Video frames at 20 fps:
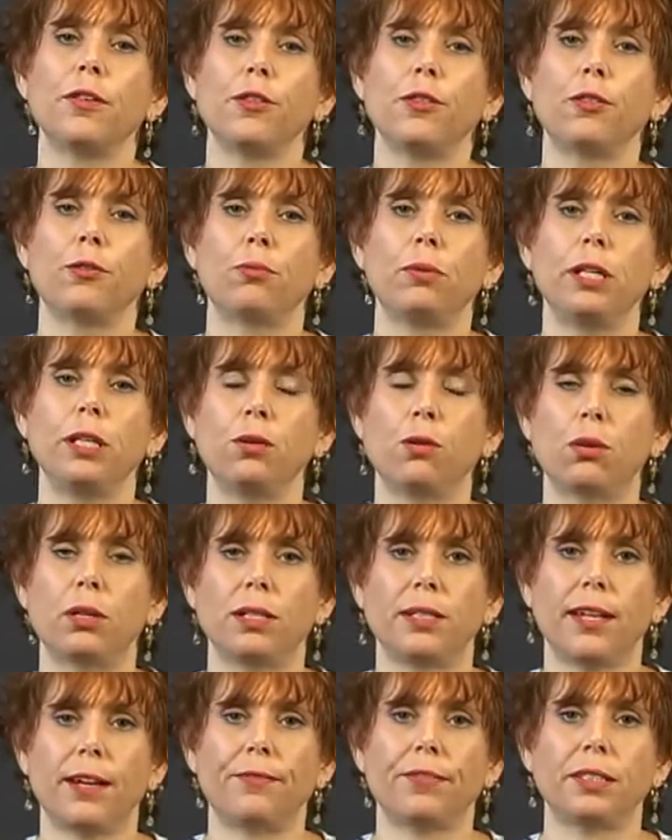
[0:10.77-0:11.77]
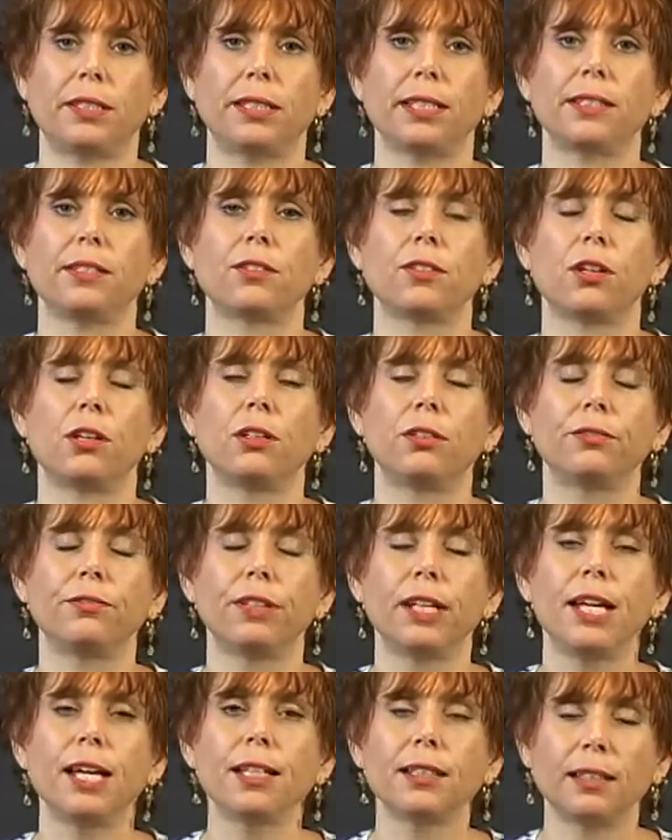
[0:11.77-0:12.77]
the three core deficits
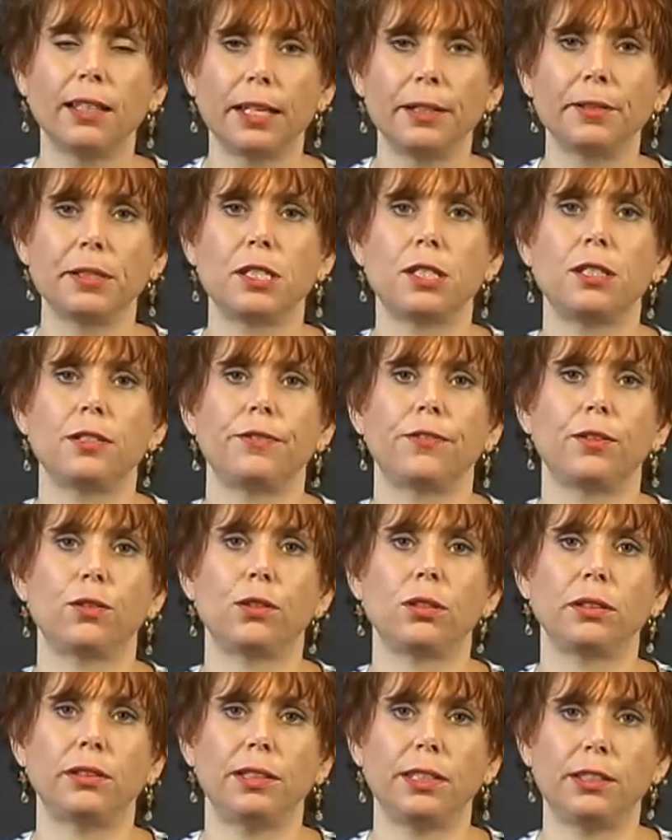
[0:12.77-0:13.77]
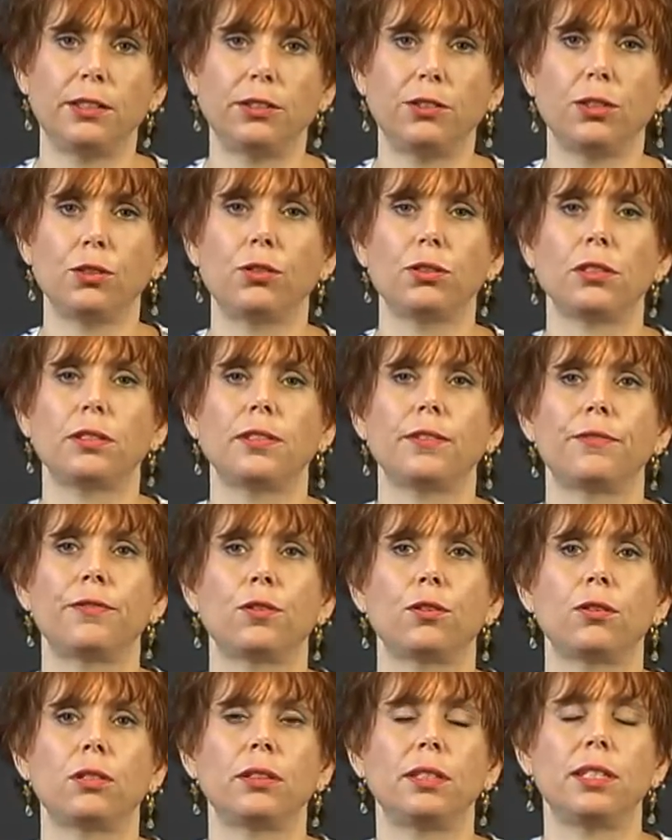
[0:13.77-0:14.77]
of language difficulties, social
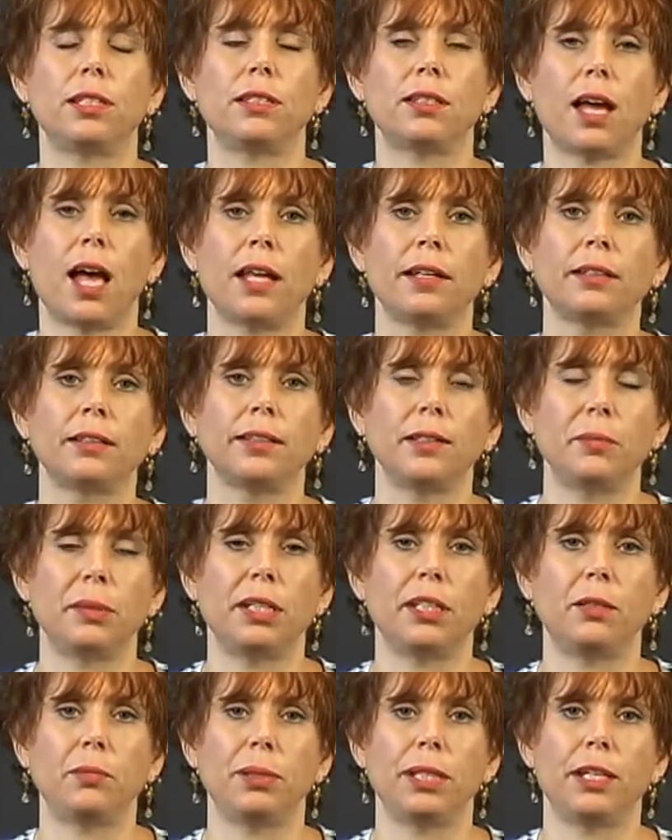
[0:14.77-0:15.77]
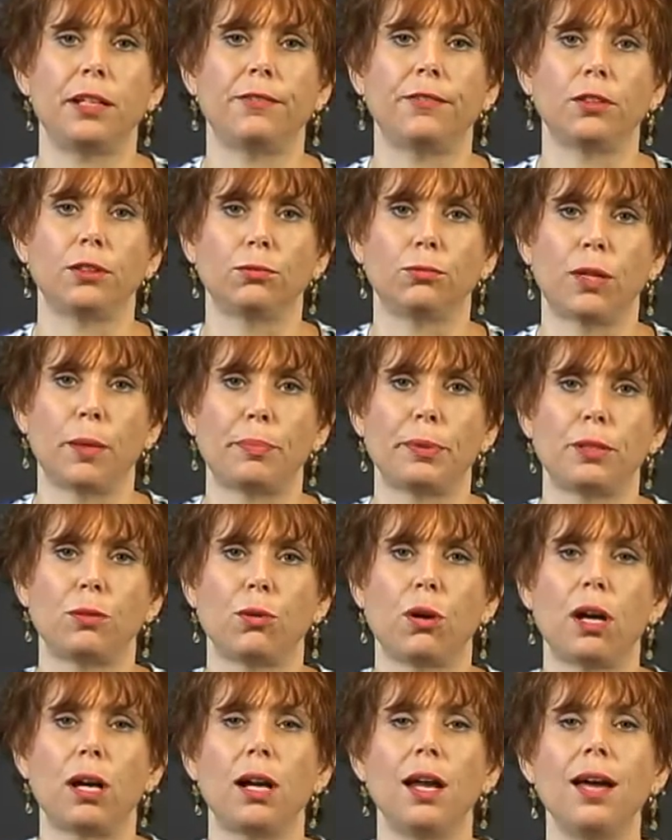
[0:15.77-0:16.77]
difficulties, and a limited behavioral
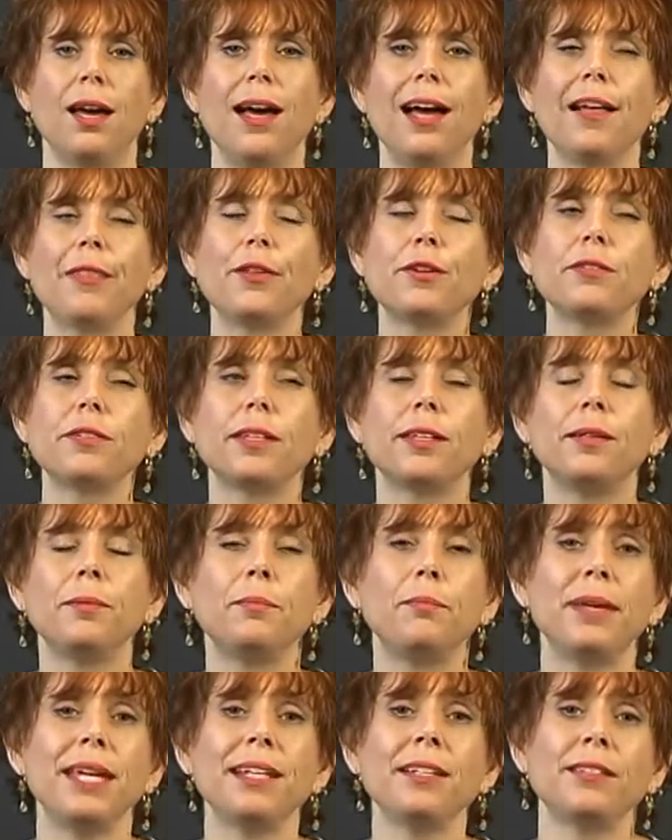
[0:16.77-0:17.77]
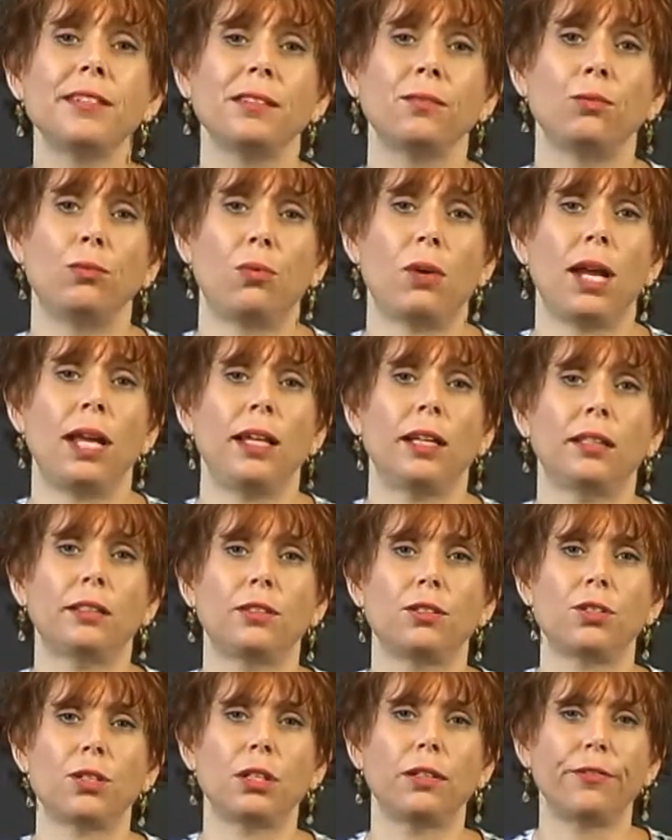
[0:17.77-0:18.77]
repertoire, there's an amazing
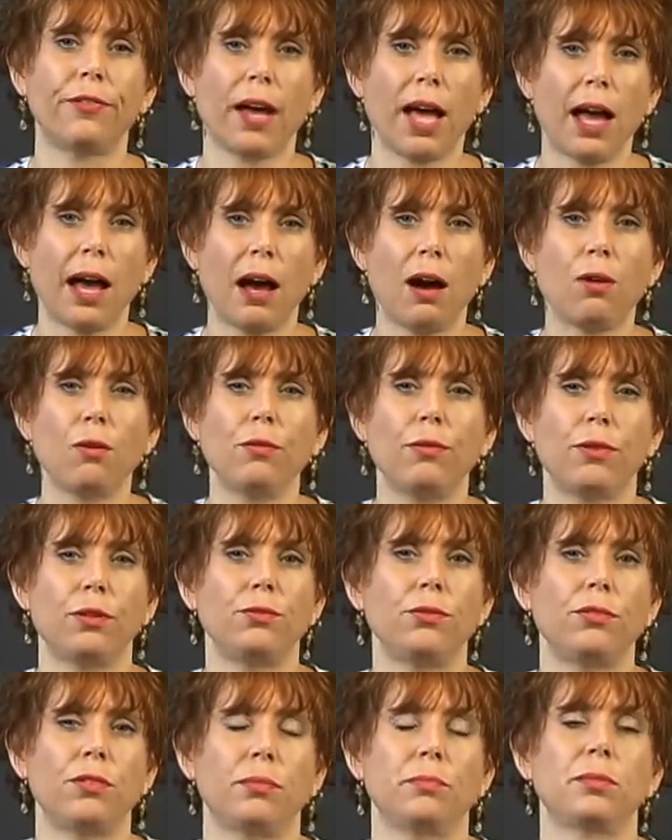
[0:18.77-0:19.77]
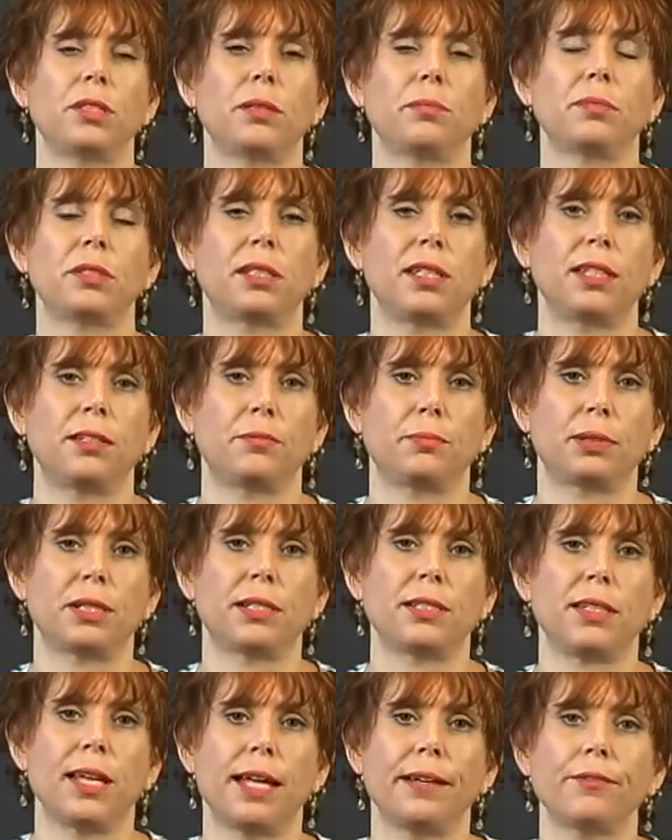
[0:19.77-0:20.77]
range of how those symptoms can
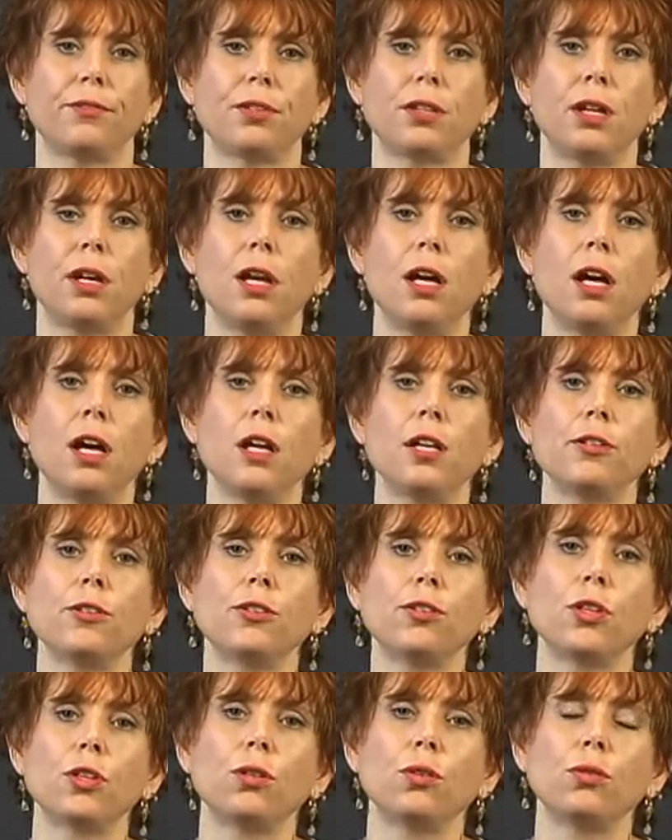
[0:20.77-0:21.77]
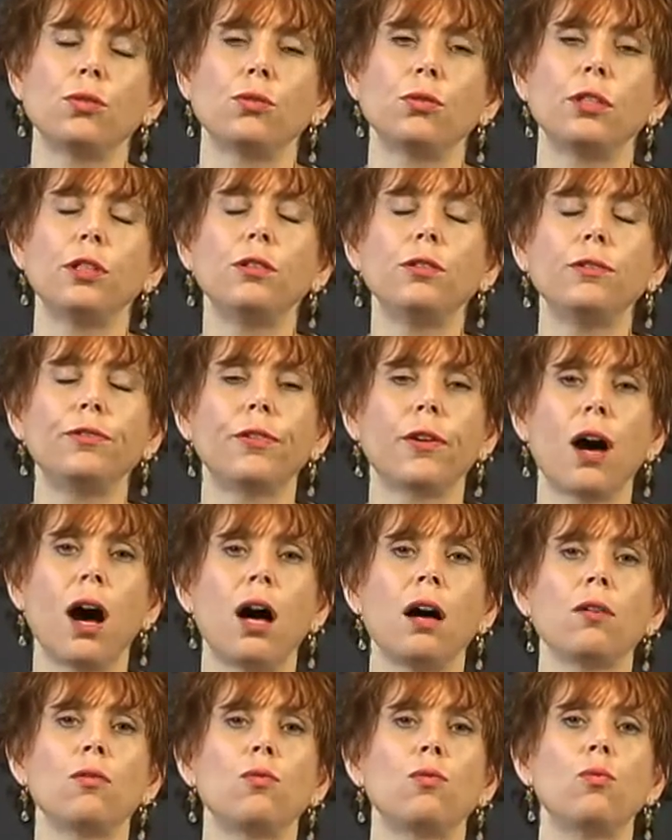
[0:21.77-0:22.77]
present. So you've
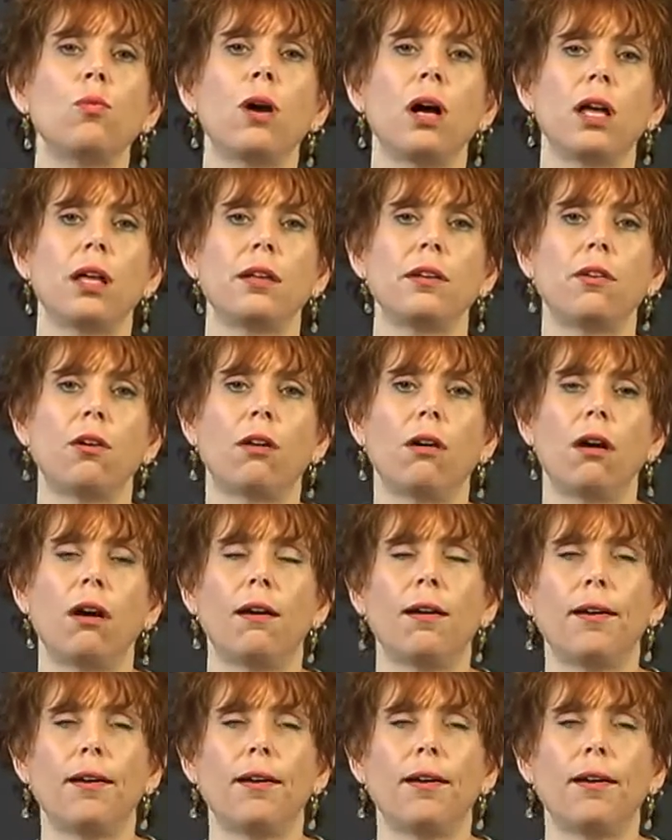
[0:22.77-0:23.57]
got what